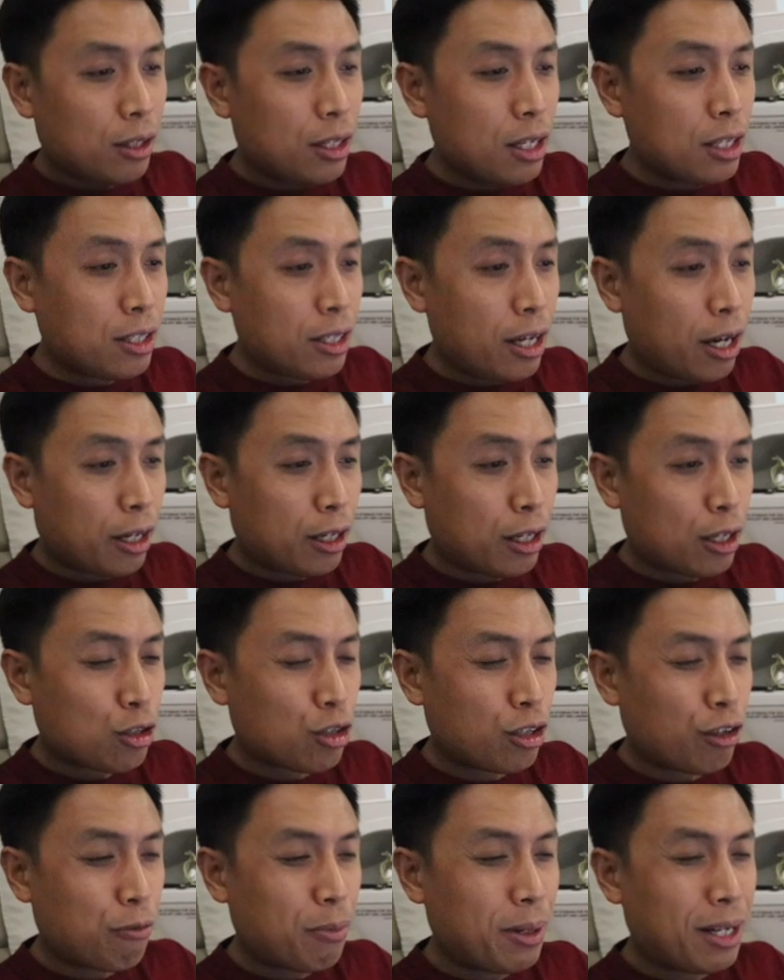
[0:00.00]
this area
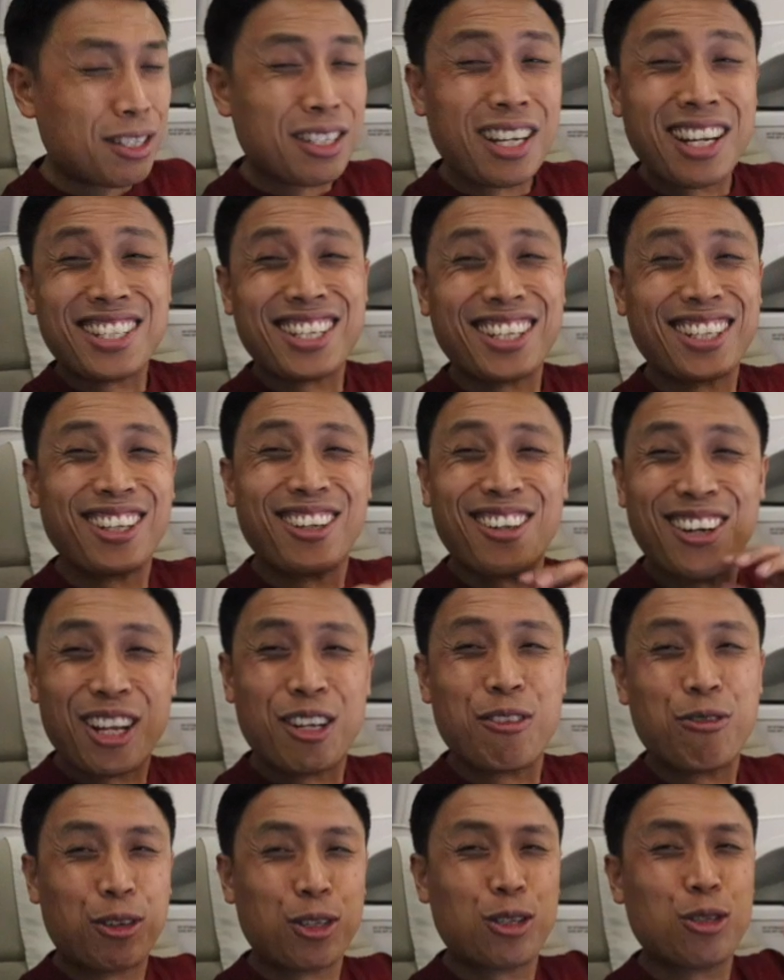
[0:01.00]
should have been a sell signal
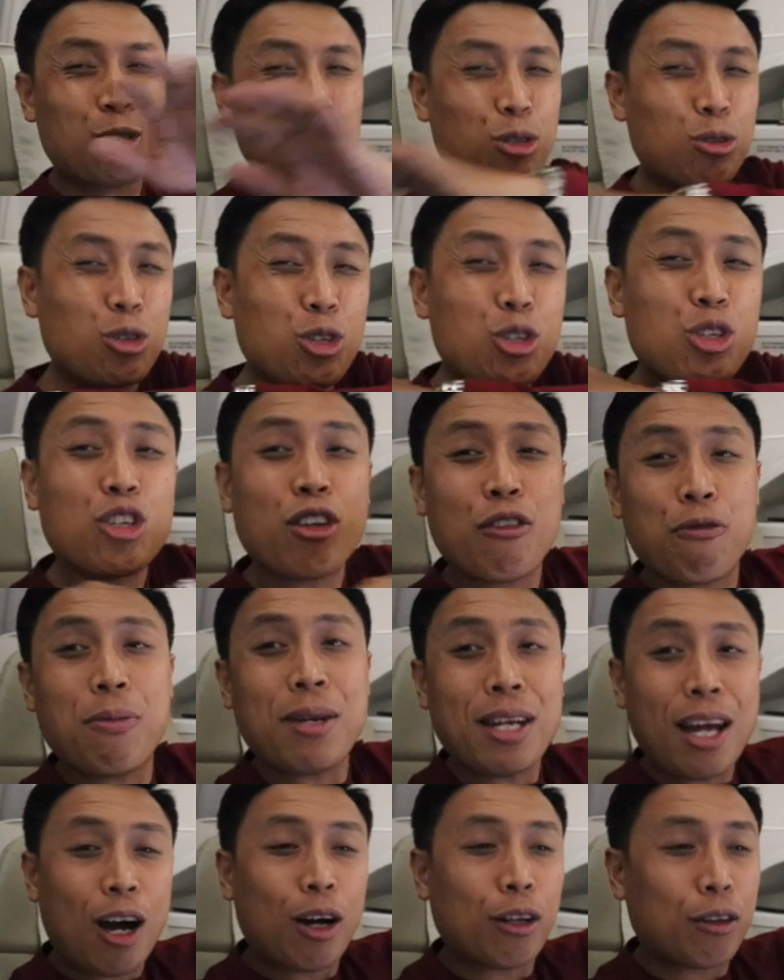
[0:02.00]
already for you. So you should have
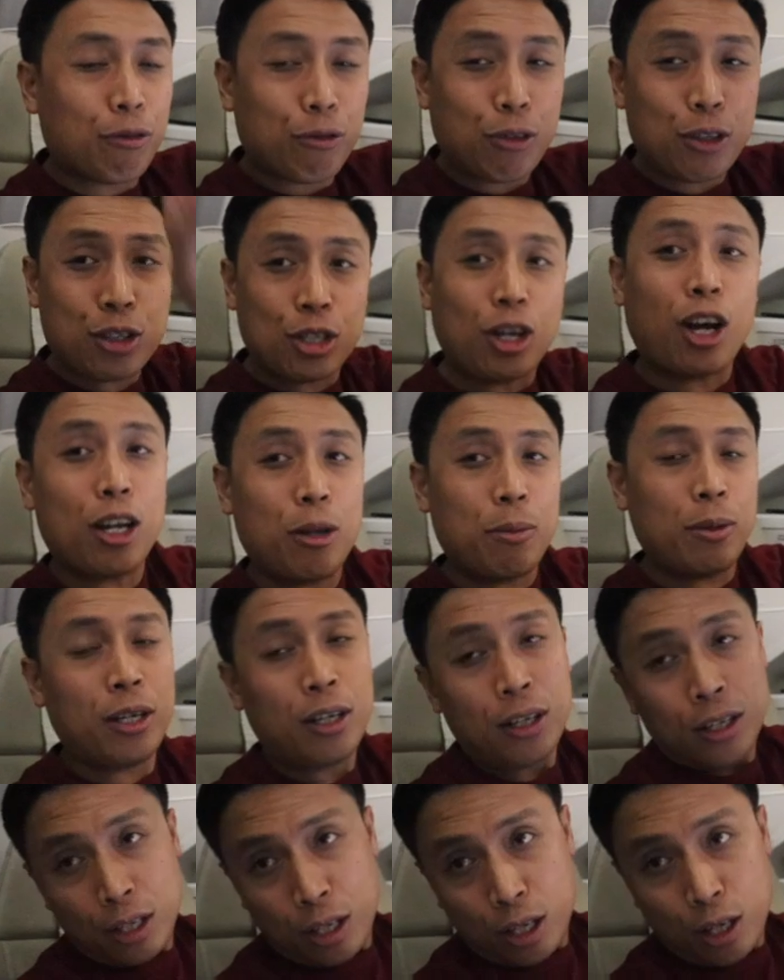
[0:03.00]
been out for Jollibee
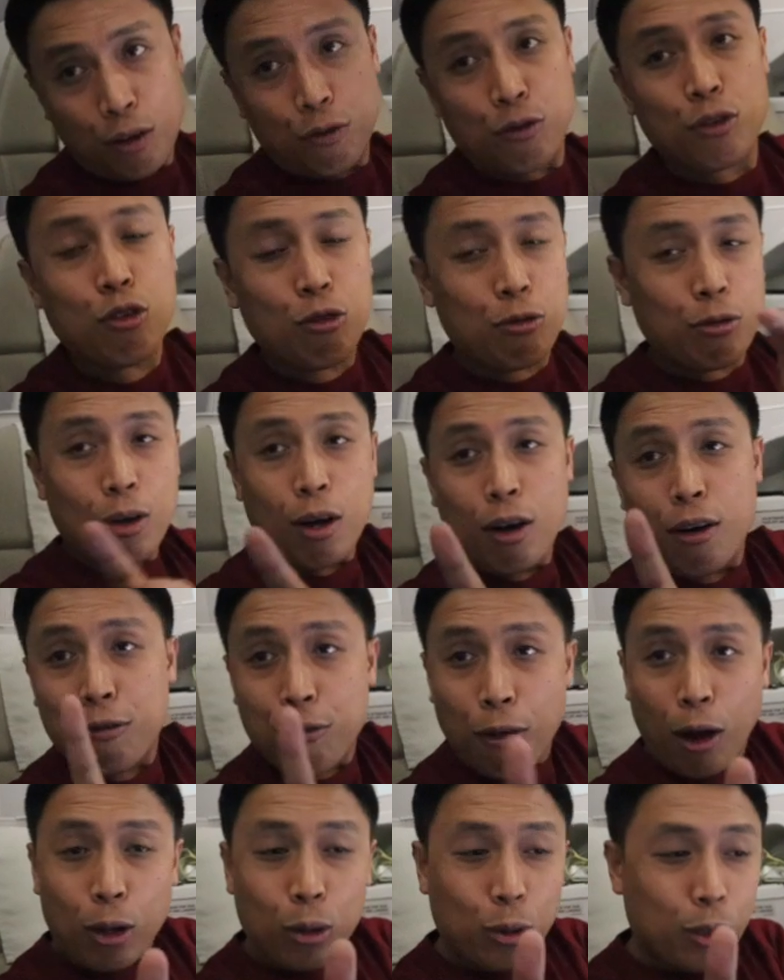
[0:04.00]
if you
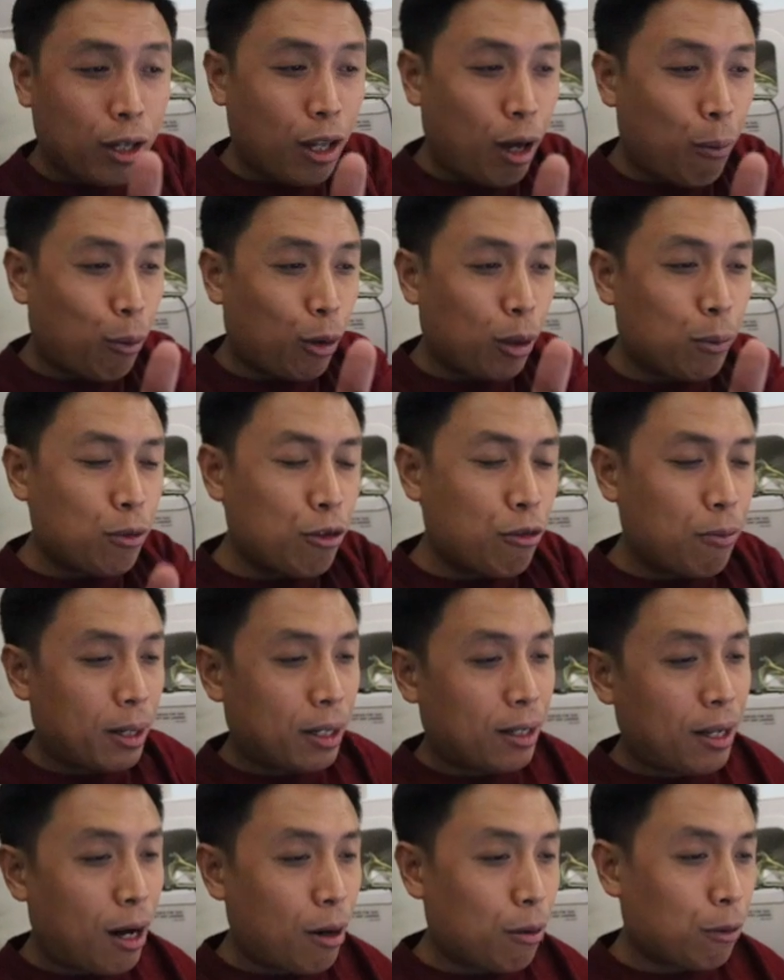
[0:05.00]
follow that upward
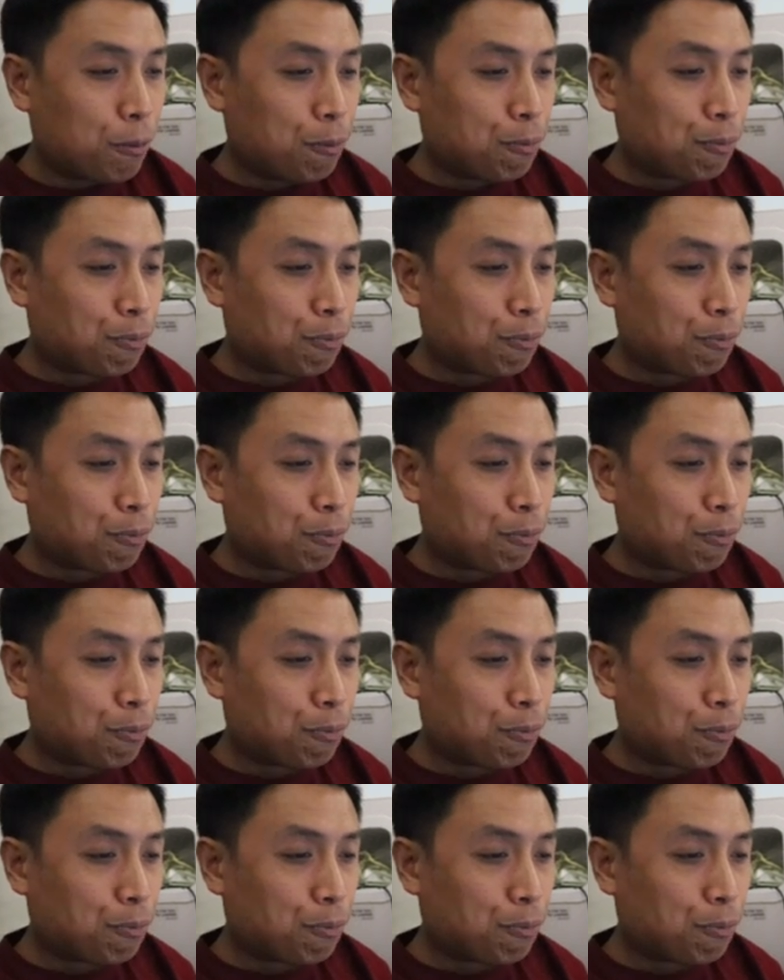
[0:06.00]
movement. Now,